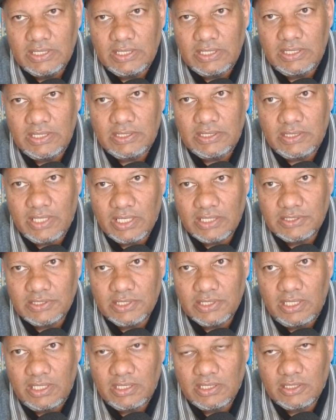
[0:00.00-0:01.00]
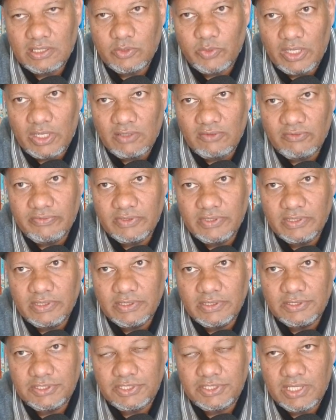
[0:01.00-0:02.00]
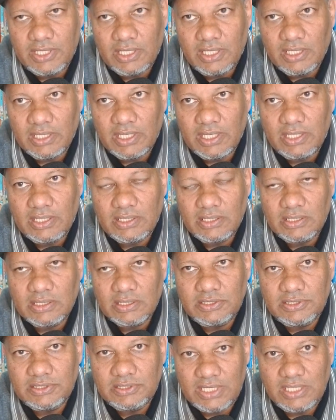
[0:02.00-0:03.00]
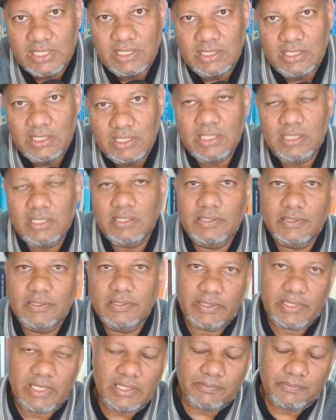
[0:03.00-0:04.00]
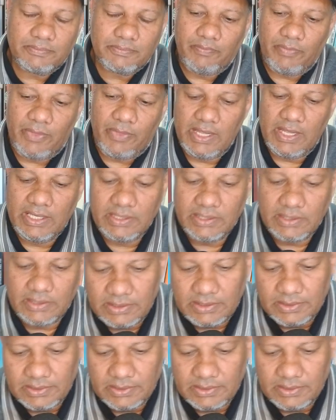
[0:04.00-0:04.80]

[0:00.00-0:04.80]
Ithna Ashari, the 12 uh, Shia, and the Zaidi, right? And